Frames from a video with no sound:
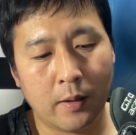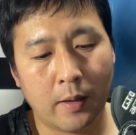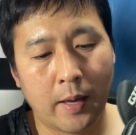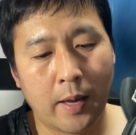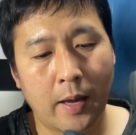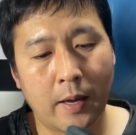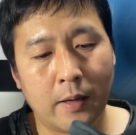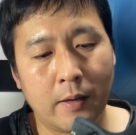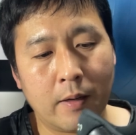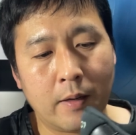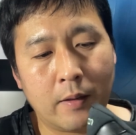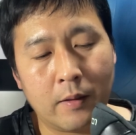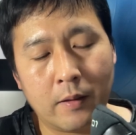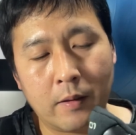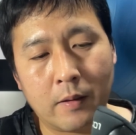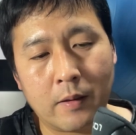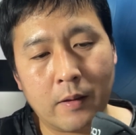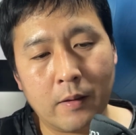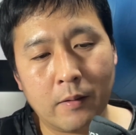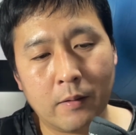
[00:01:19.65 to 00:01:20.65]
And the
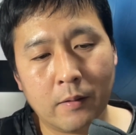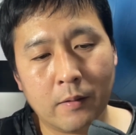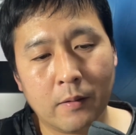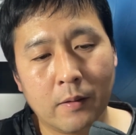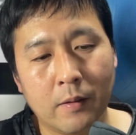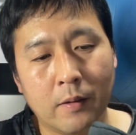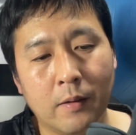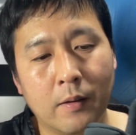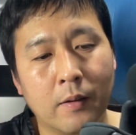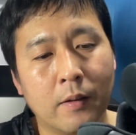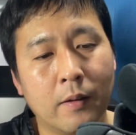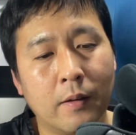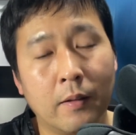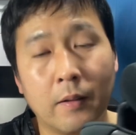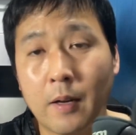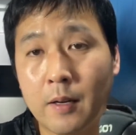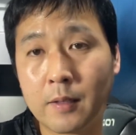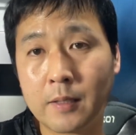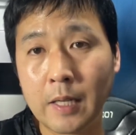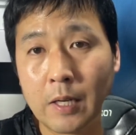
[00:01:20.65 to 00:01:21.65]
heel
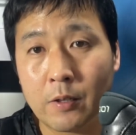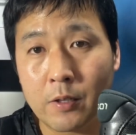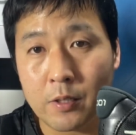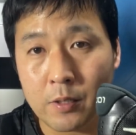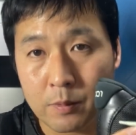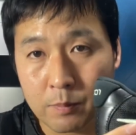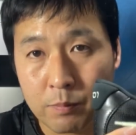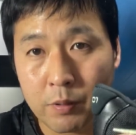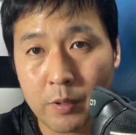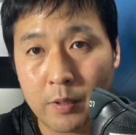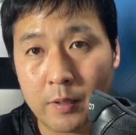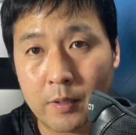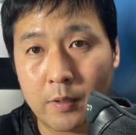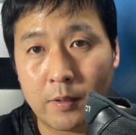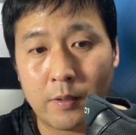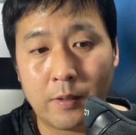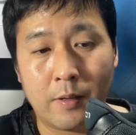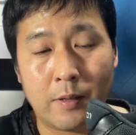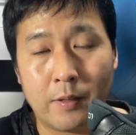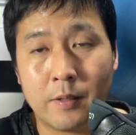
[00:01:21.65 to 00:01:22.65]
lockdown is pretty good,